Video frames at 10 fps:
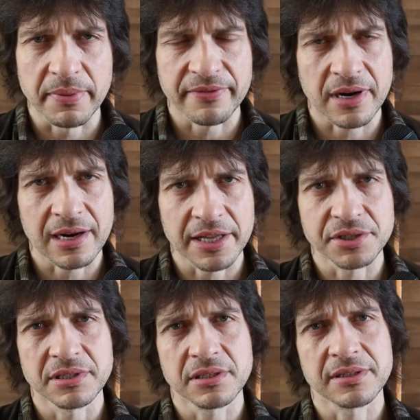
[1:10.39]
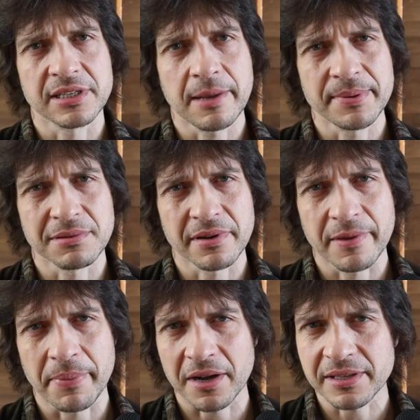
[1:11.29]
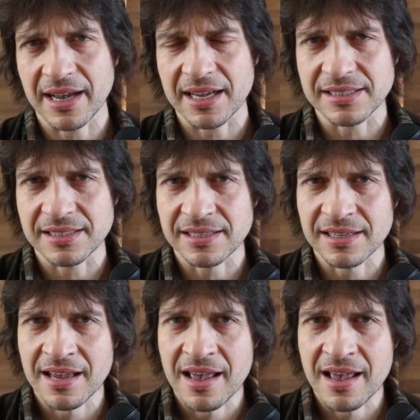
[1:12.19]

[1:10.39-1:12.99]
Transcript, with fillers: before I let you enjoy this episode of the podcast,